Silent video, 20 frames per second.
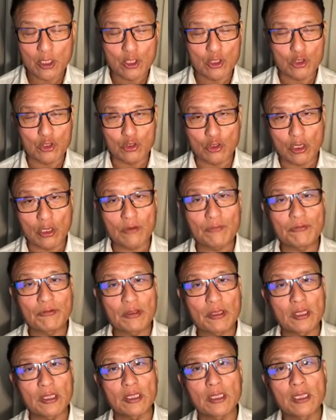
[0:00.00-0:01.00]
You don't
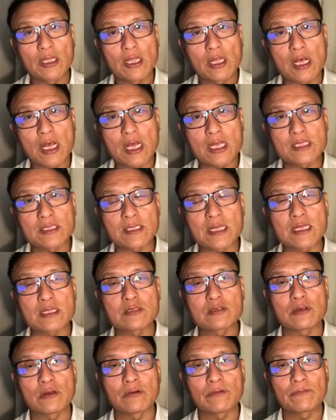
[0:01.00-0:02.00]
feel a
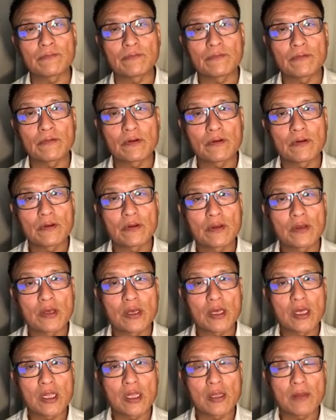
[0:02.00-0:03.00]
sense of
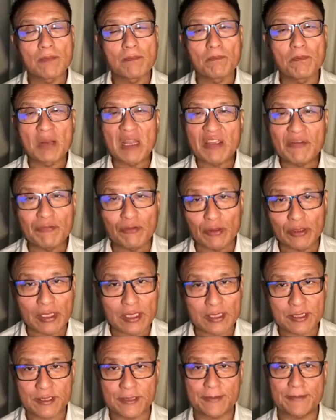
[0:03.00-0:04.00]

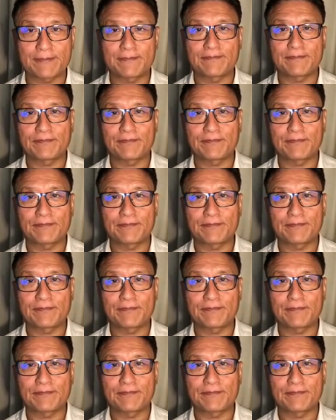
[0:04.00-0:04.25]
playfulness.